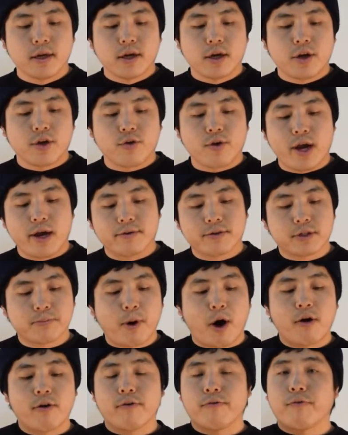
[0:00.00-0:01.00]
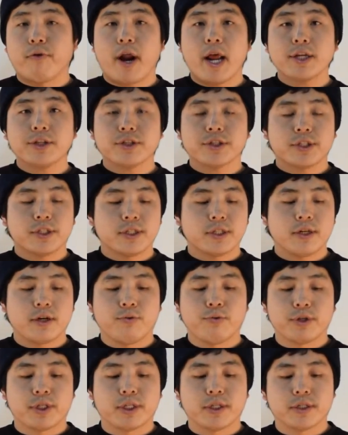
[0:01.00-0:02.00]
You have Smart Refresh,
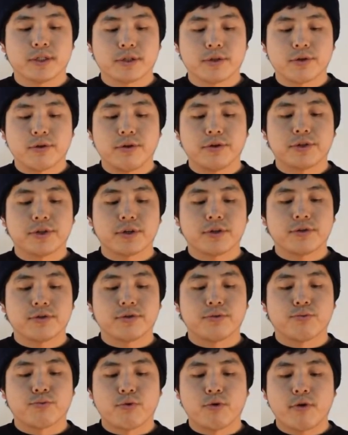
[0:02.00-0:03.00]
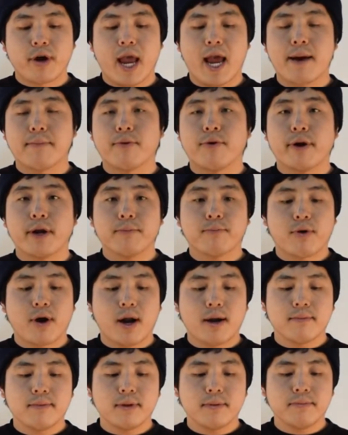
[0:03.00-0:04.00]
which is a solution to row hammering
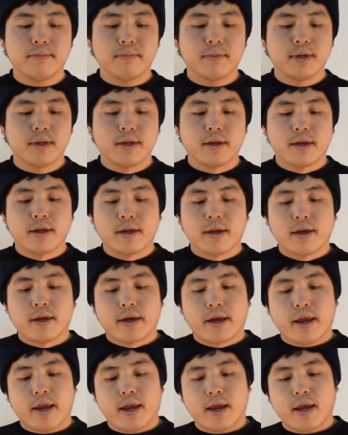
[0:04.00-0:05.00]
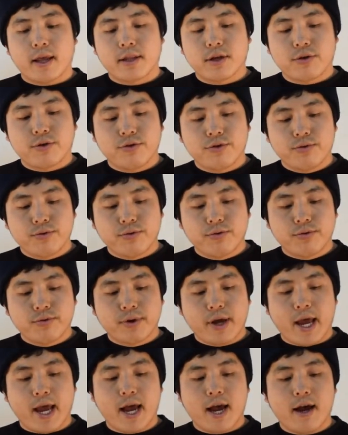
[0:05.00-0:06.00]
problem. And you
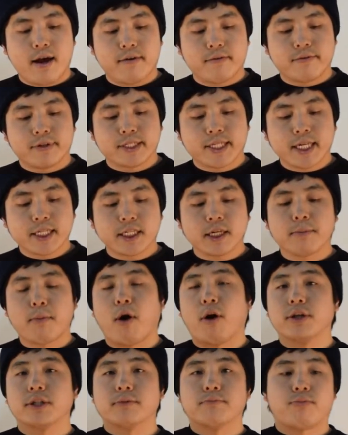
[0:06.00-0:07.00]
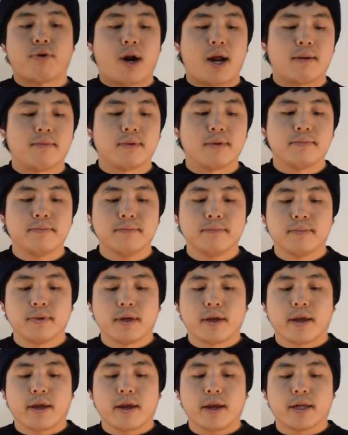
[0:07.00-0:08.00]
have sensing margin problem.
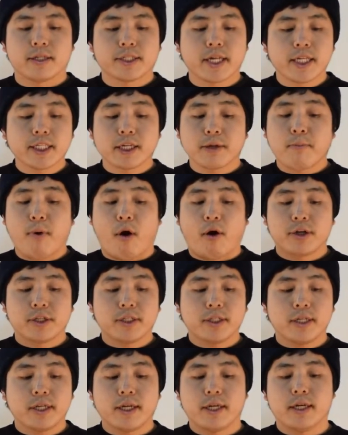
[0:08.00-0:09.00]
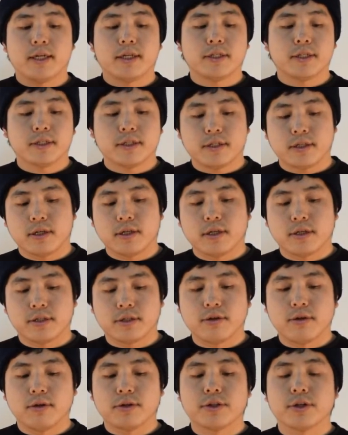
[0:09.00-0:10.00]
And sensing margin is a
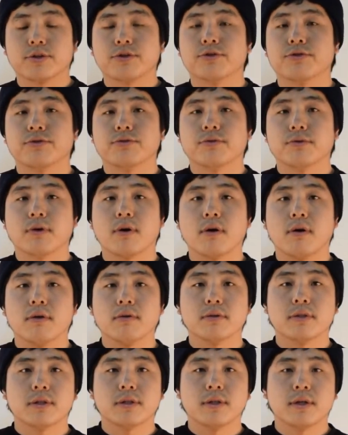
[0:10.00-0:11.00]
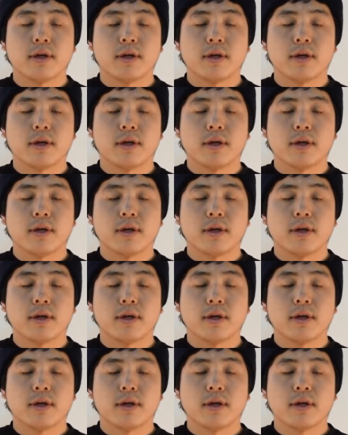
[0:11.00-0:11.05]
solution to cold